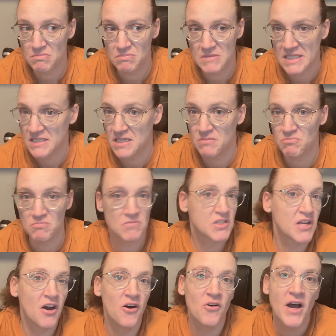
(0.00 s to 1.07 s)
That's it.
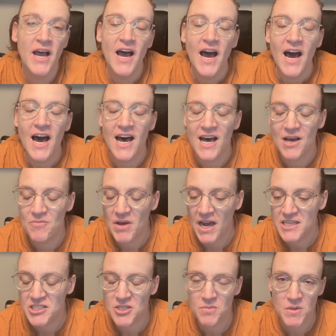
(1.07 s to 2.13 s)
So
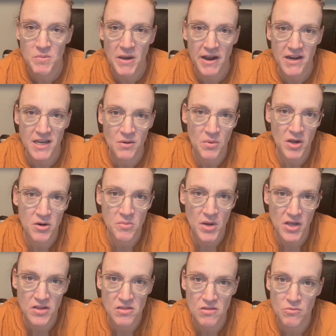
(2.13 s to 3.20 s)
I should be back in about a
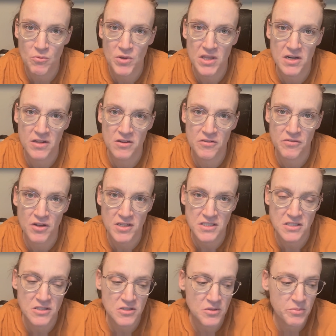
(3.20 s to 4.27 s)
month with another
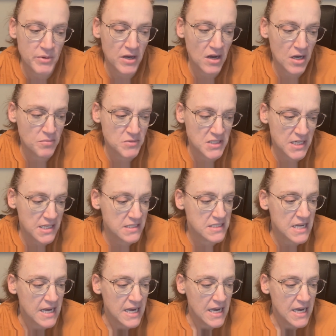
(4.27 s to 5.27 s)
Flosstube update.